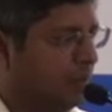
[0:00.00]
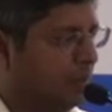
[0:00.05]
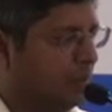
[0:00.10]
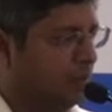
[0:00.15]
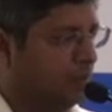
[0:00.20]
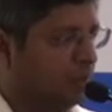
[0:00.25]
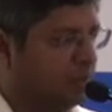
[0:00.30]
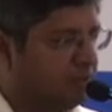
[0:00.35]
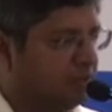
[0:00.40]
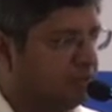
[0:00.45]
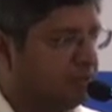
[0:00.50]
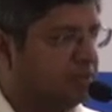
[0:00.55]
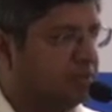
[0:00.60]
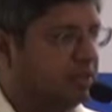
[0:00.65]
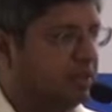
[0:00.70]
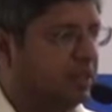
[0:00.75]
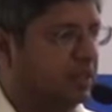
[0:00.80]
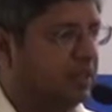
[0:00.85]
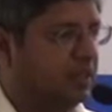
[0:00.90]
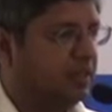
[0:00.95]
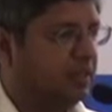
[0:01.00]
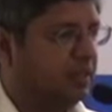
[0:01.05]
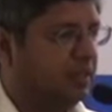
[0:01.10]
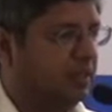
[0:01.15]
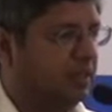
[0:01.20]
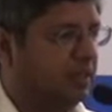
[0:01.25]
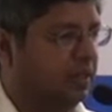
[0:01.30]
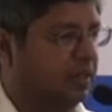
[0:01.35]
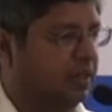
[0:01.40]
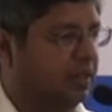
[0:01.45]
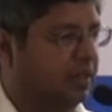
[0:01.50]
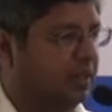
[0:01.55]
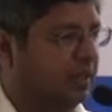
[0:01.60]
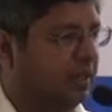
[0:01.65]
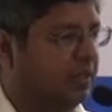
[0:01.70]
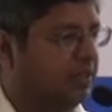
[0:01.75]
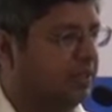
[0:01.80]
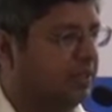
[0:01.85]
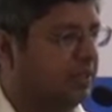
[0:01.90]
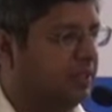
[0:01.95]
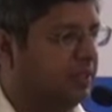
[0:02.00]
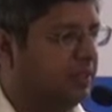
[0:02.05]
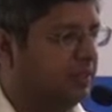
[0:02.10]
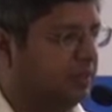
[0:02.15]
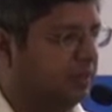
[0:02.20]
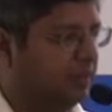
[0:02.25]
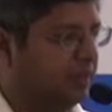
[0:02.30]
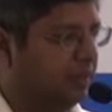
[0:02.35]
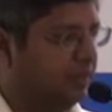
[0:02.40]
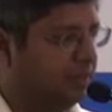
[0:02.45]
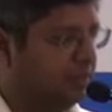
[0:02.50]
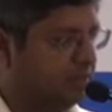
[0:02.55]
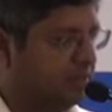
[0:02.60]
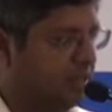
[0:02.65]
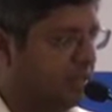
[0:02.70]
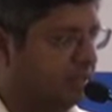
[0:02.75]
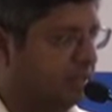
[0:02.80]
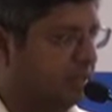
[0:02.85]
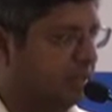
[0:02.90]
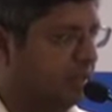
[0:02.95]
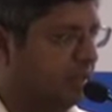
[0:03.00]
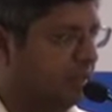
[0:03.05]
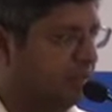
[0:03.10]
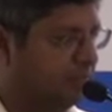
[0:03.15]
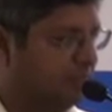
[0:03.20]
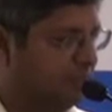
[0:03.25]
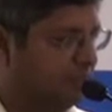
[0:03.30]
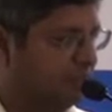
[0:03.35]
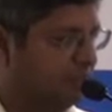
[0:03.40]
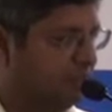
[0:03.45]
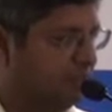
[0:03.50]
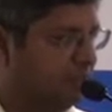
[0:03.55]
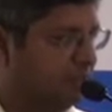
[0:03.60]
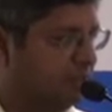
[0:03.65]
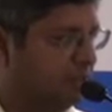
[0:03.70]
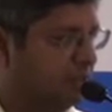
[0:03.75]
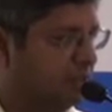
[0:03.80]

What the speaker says: Once the litigation then started after this